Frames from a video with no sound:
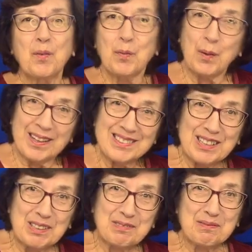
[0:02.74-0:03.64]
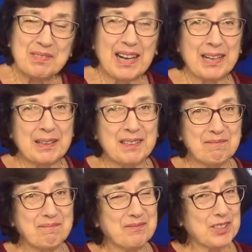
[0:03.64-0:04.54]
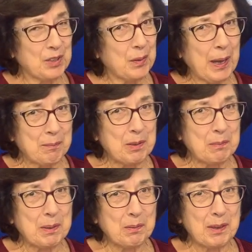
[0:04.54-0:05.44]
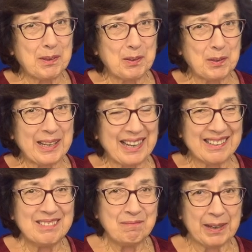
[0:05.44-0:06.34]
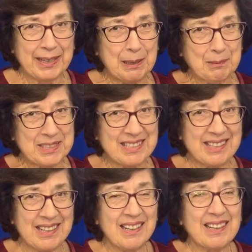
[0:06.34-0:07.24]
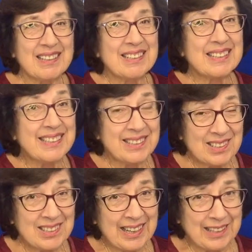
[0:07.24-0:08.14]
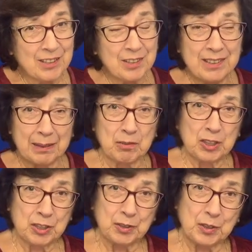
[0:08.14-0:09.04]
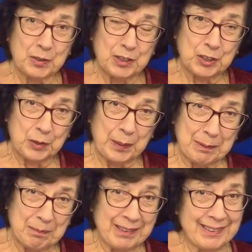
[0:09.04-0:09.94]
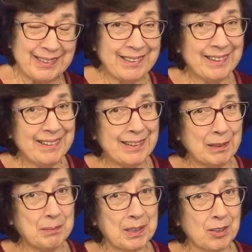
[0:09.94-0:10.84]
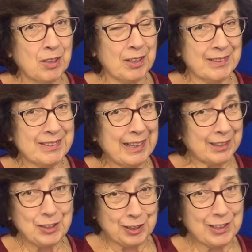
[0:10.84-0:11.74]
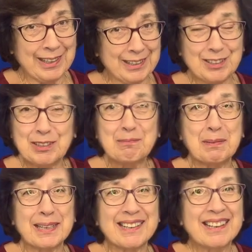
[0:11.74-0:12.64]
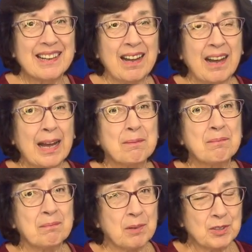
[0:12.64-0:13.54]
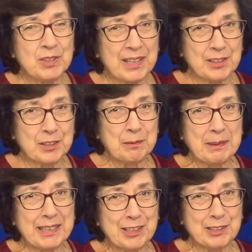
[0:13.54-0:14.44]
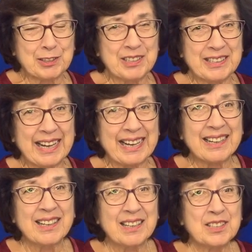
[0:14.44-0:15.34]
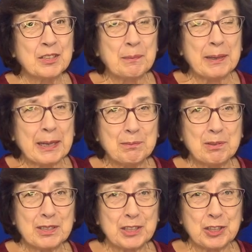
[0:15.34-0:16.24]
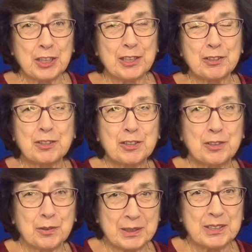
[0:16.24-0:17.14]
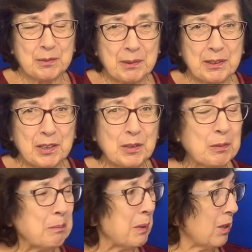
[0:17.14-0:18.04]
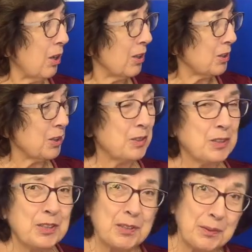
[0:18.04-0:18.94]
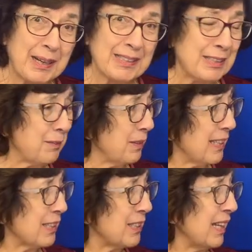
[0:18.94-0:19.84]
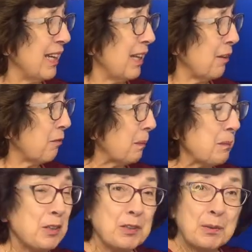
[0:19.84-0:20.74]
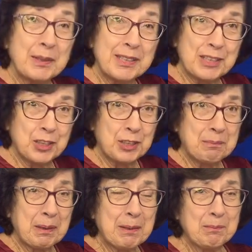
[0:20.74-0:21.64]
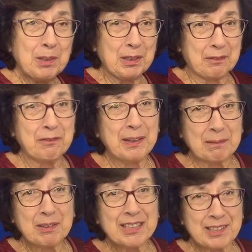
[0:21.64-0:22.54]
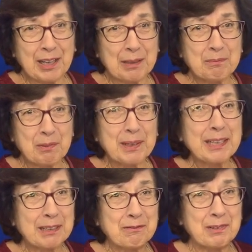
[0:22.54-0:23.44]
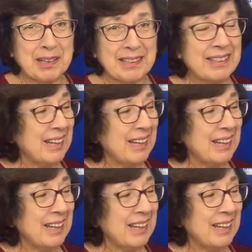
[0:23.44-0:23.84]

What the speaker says: Welcome. I am so happy to be with you again. My name is Linda Clinard. I'm also known as Grandma Linda. I've been called Dr. Clinard, but I'm most honored to be here today to be able to share stories with you, but also to do activities from the new edition of my book, Family Time Reading Fun.